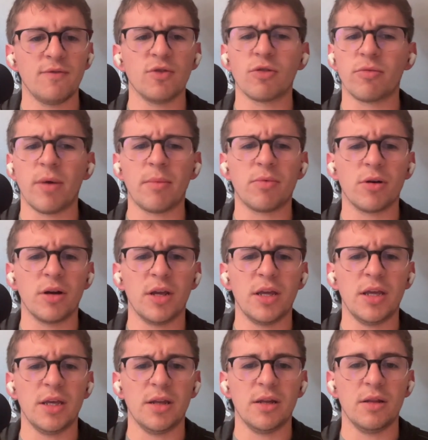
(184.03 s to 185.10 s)
You'll remember
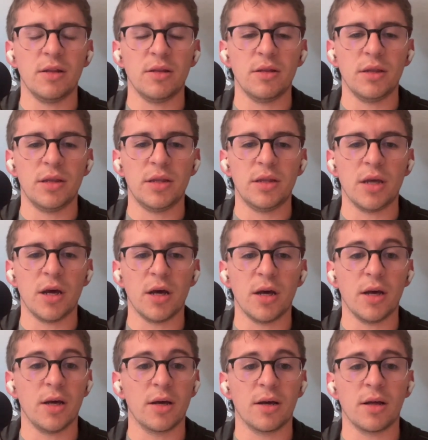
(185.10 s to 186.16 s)
in
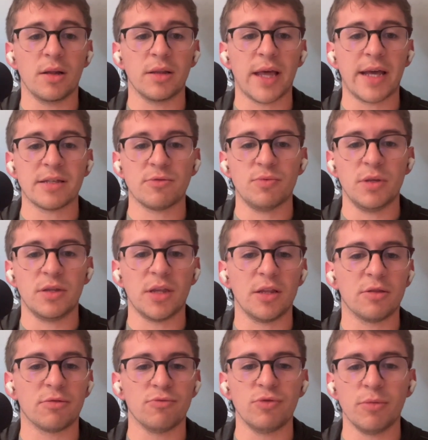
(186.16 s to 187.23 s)
the last week,
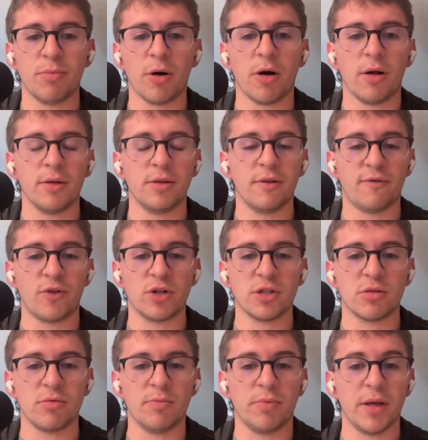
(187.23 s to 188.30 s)
they threw the ball in their
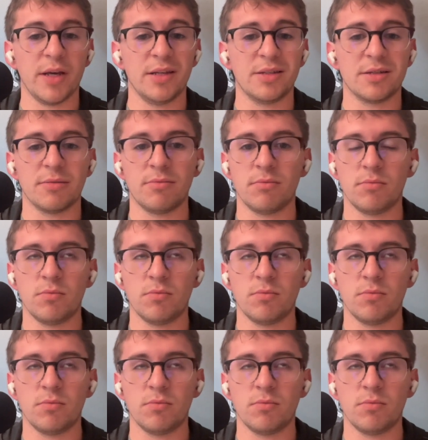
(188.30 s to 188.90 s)
first three plays.